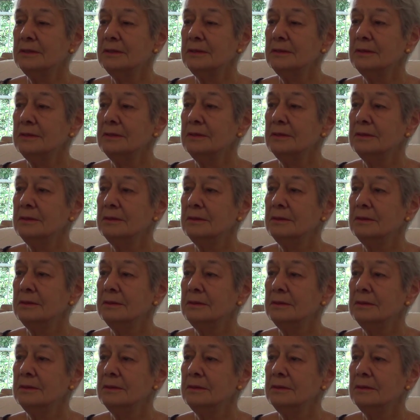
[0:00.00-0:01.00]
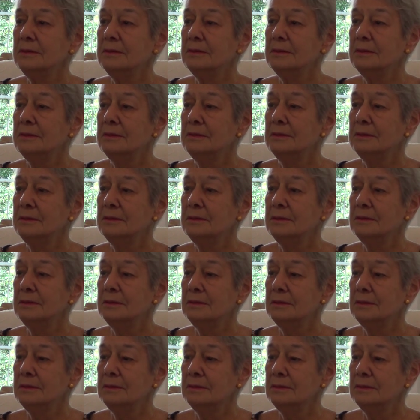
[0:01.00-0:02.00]

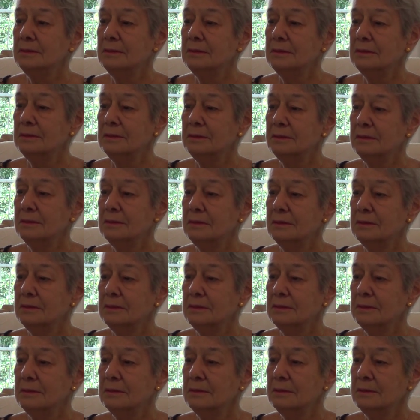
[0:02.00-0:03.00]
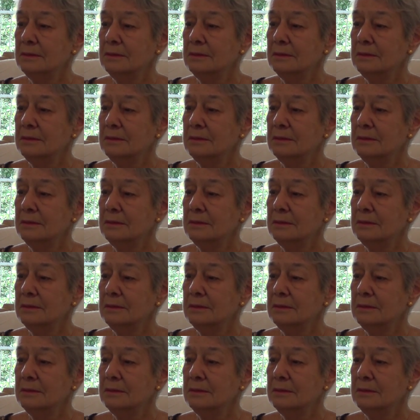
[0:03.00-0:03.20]
No one is speaking in this clip.